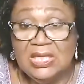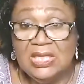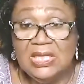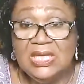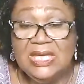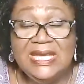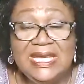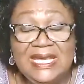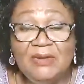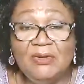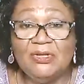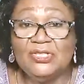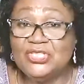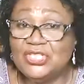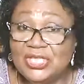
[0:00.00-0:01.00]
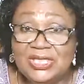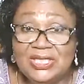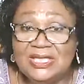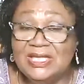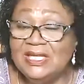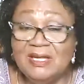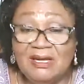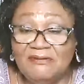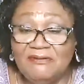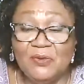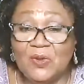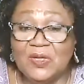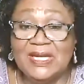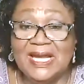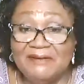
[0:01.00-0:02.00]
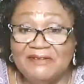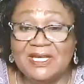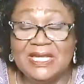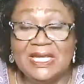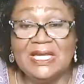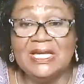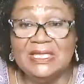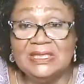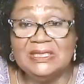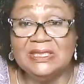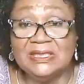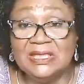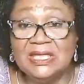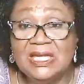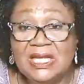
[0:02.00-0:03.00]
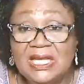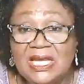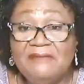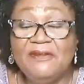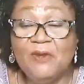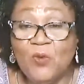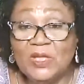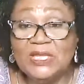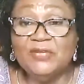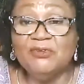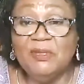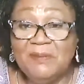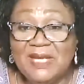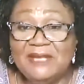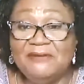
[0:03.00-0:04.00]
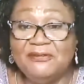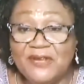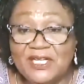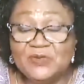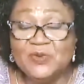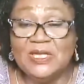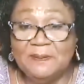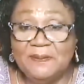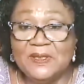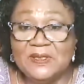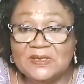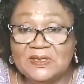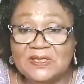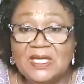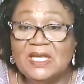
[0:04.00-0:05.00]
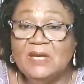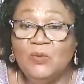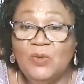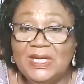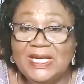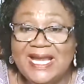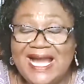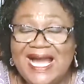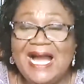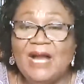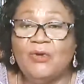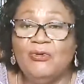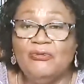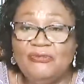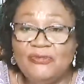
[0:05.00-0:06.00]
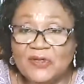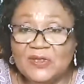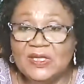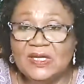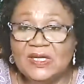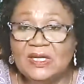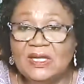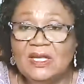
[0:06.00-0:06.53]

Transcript: He or she, neither of you could have your cake and eat it. If you want to remain friends with the person, we can't go further